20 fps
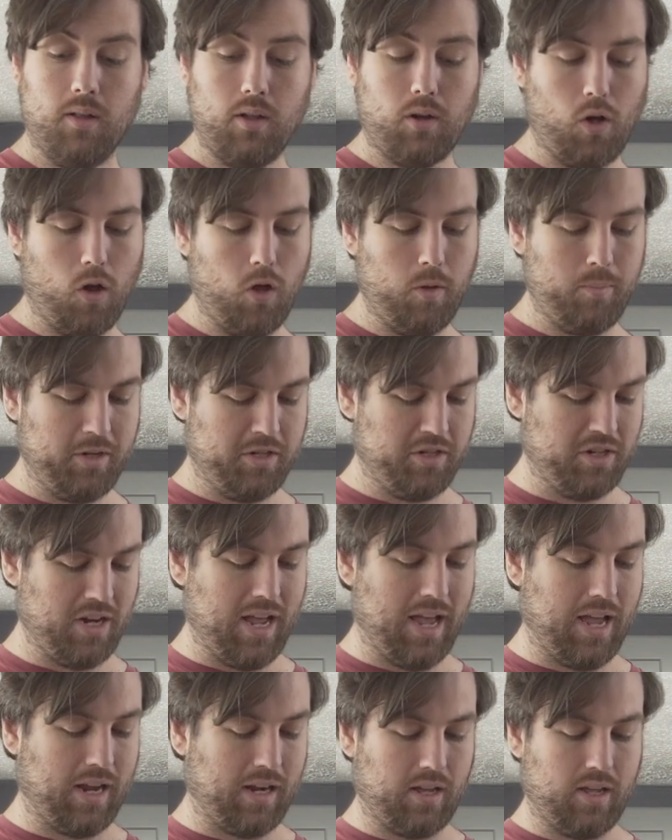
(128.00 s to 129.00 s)
Colby
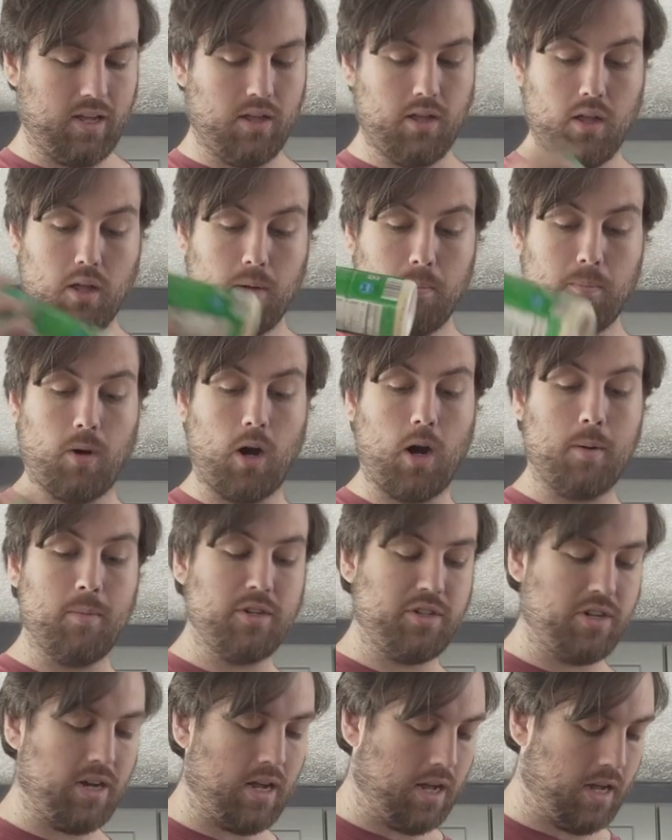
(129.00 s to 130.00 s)
Jack,
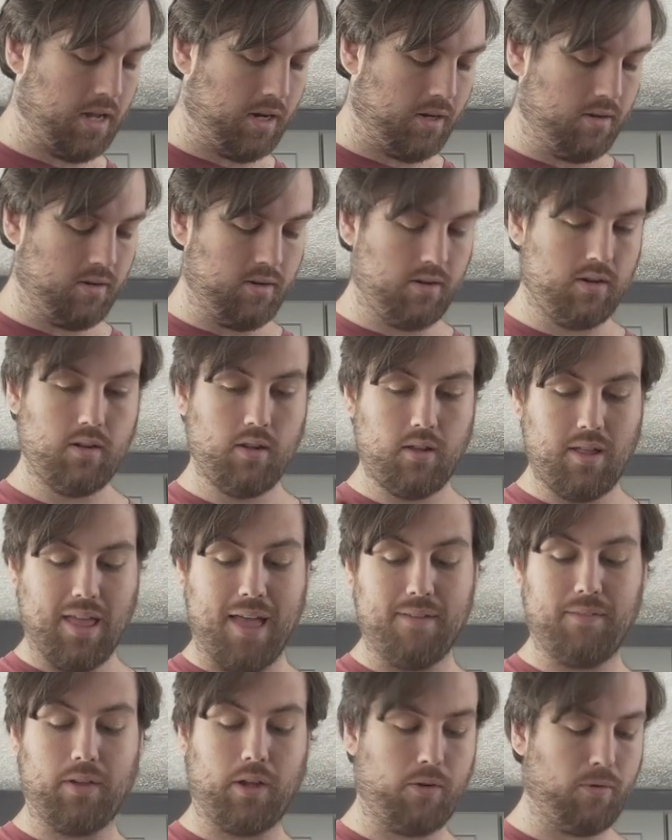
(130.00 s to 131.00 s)
Parmesan,
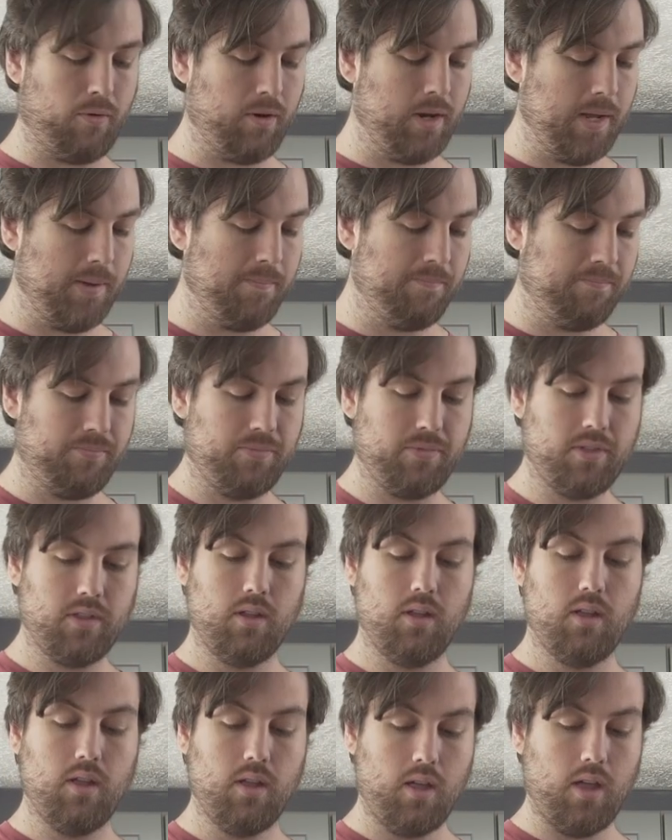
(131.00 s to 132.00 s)
heavy cream,
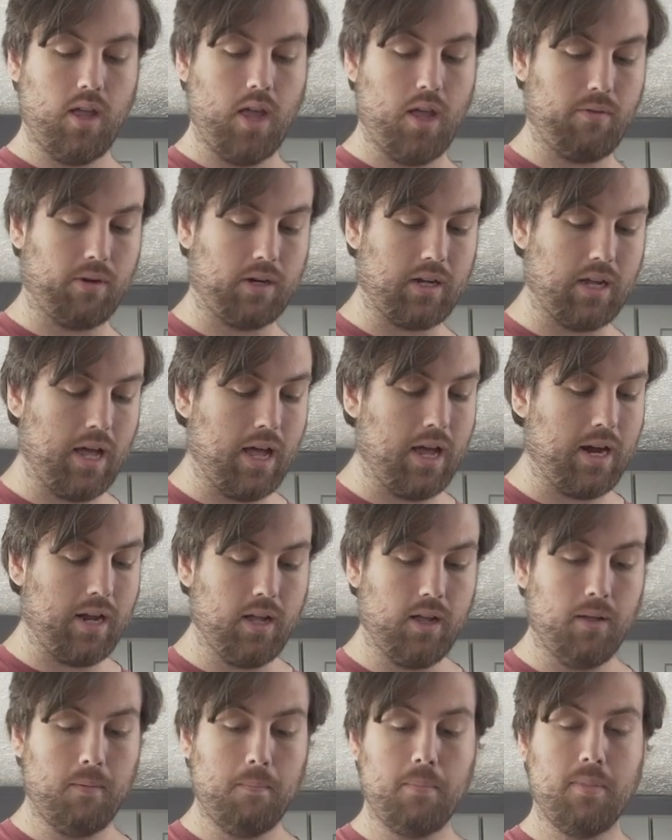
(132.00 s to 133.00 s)
and
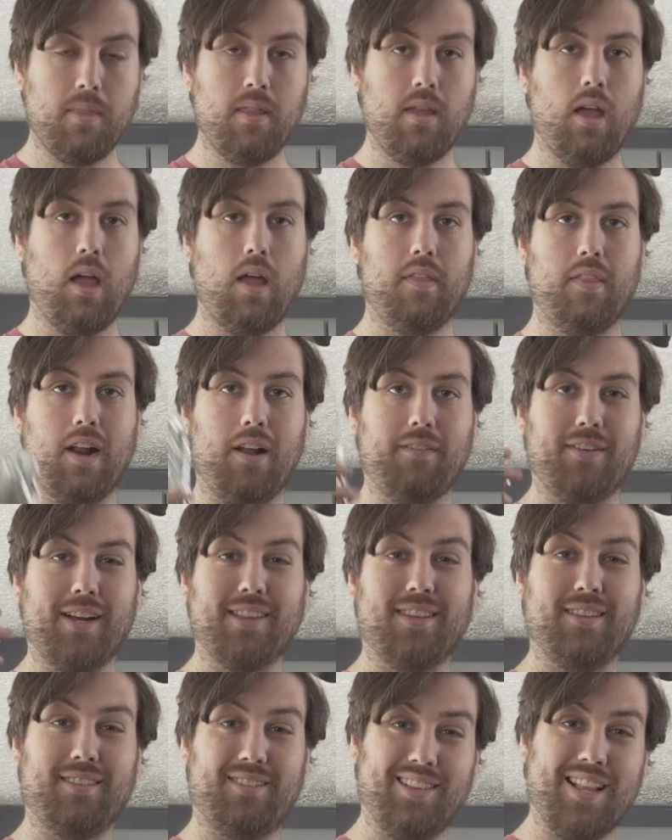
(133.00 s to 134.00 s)
ricotta. And then I've got
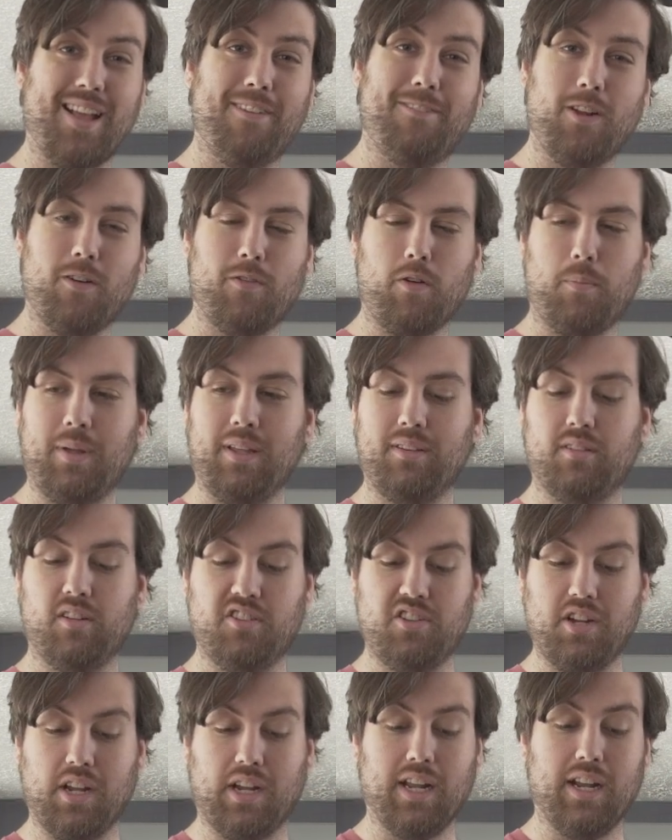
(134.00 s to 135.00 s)
this leftover piece of
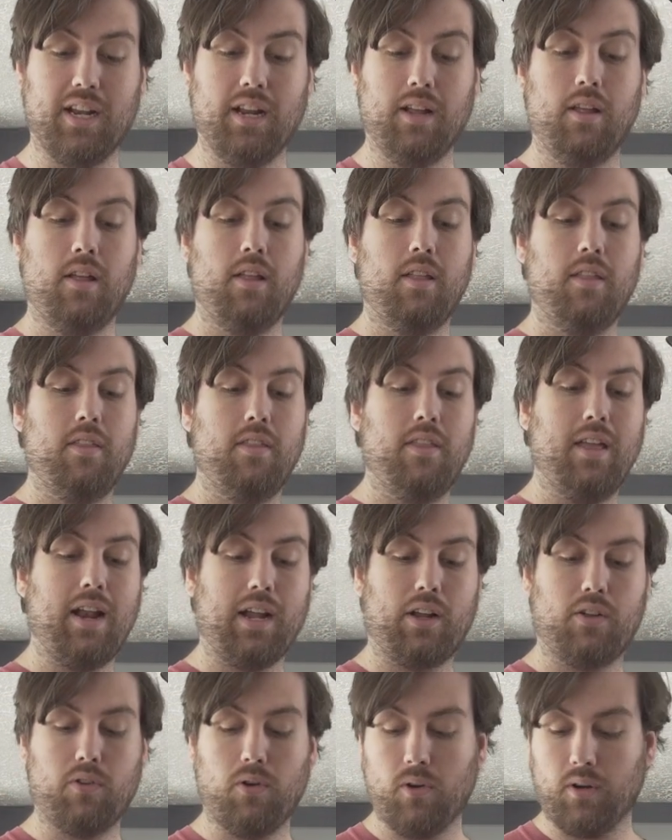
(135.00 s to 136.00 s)
chicken that I
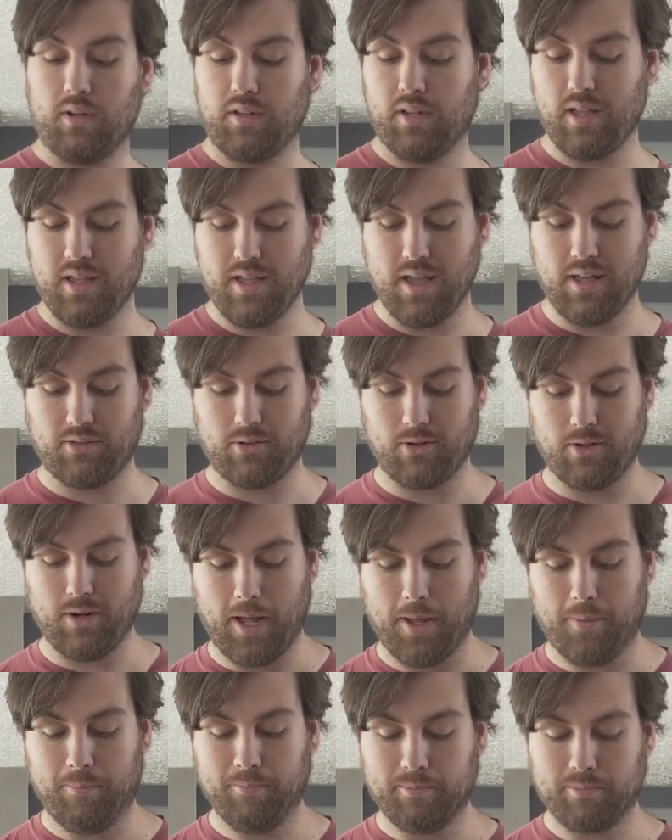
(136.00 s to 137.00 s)
cooked
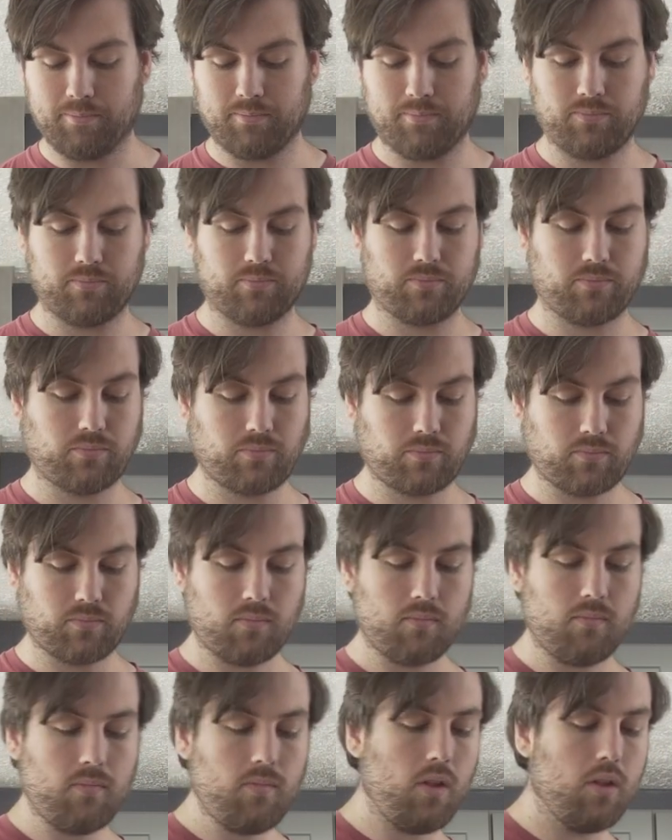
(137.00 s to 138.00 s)
yesterday.
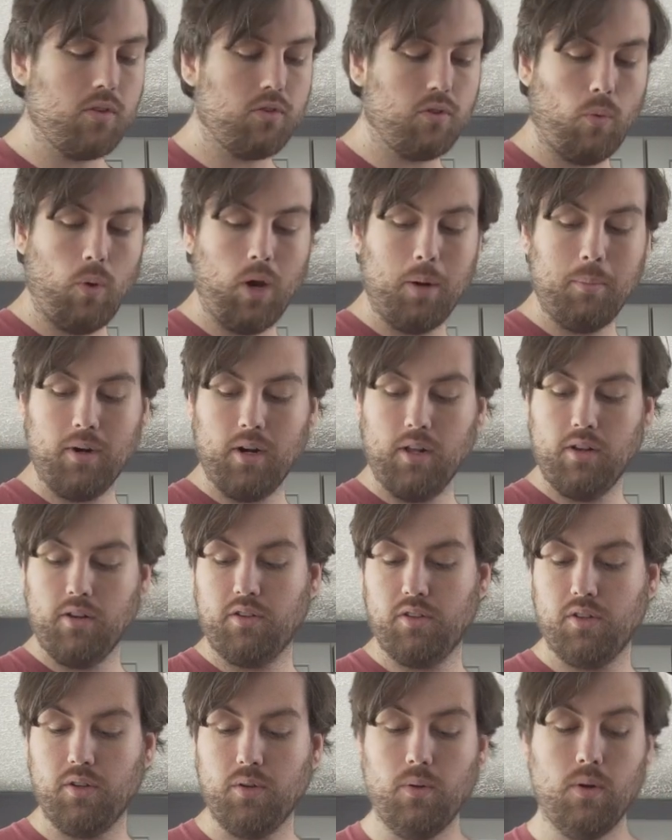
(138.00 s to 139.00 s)
So what I'm gonna
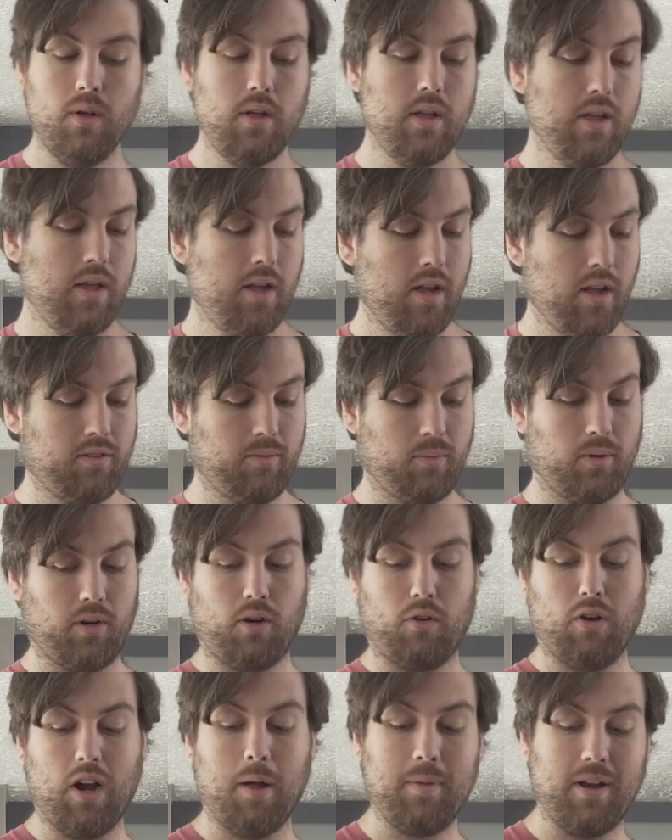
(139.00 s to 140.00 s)
do is I'm gonna
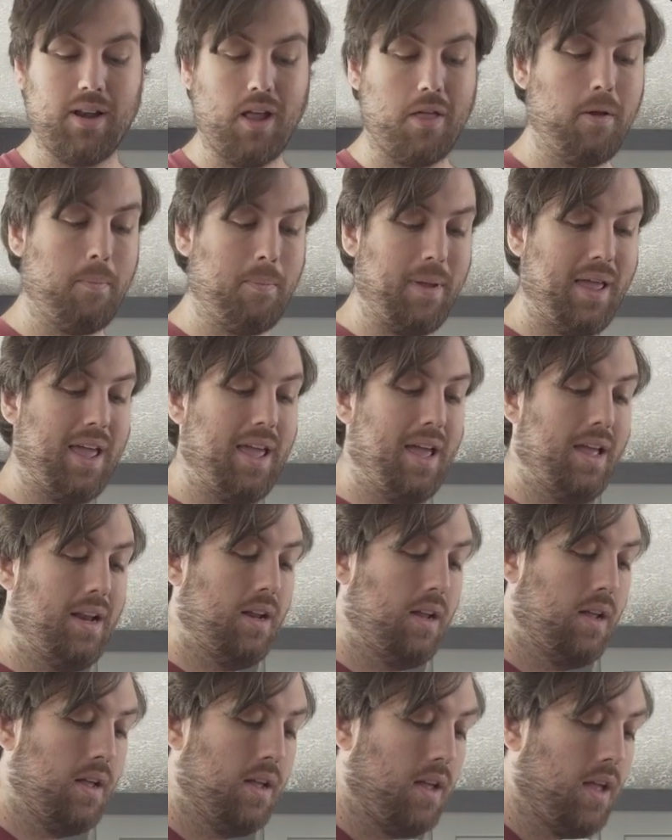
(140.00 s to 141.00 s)
grab another
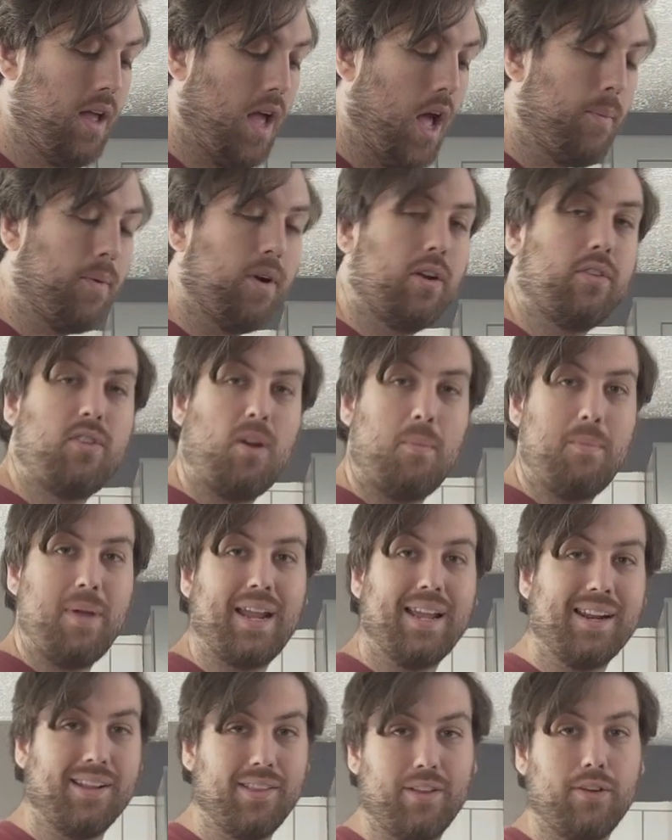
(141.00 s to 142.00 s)
pan, and we're gonna start
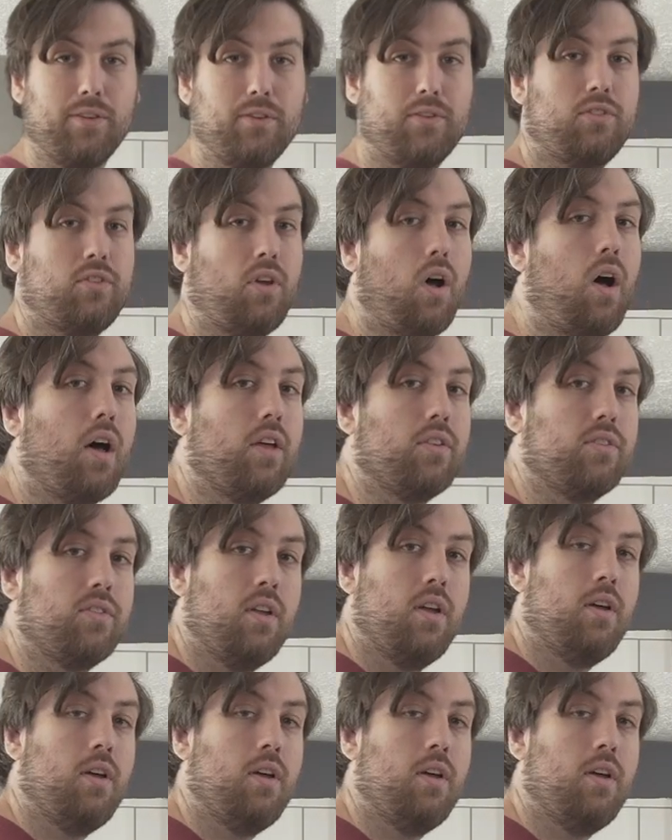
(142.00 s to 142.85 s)
making a little sauce